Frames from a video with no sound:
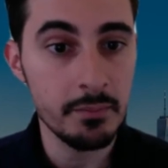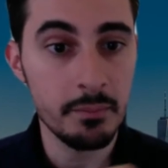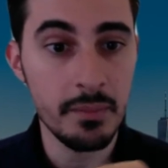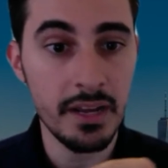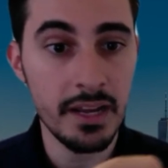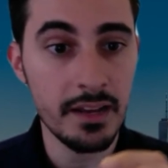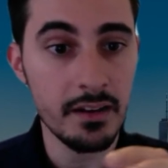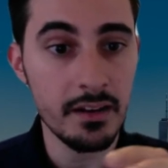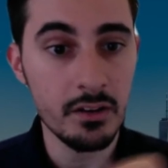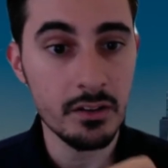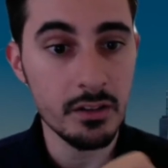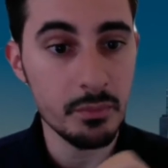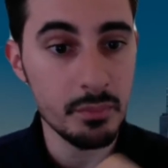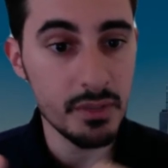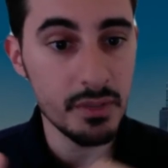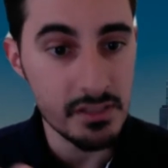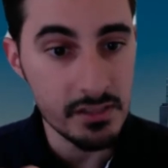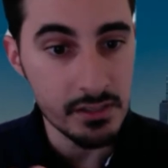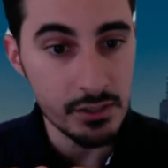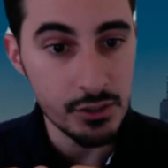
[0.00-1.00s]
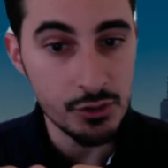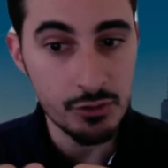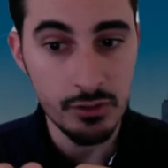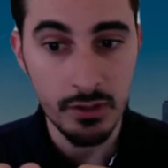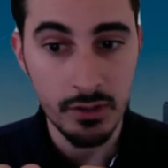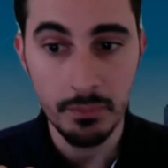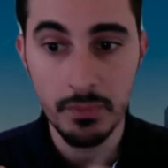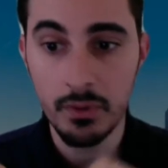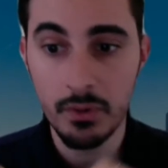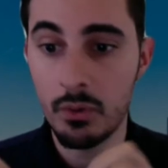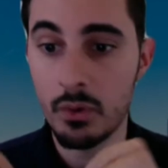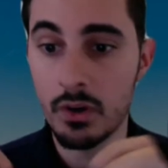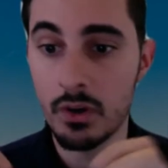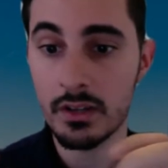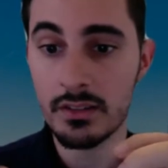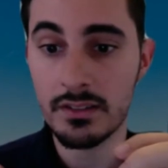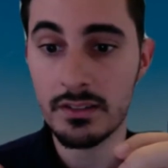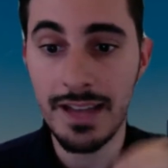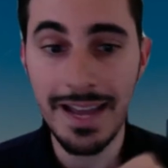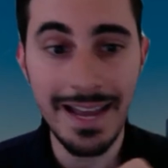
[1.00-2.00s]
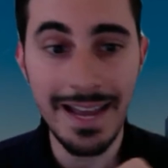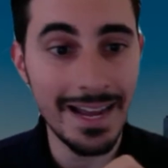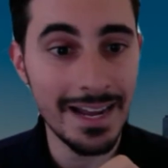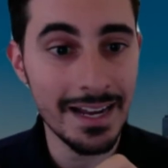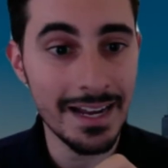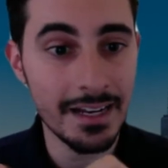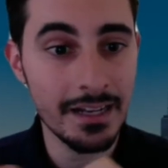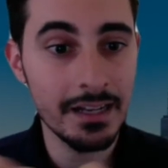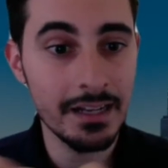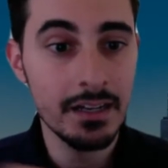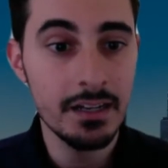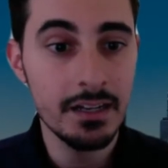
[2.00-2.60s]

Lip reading: Man on the business trip, or tag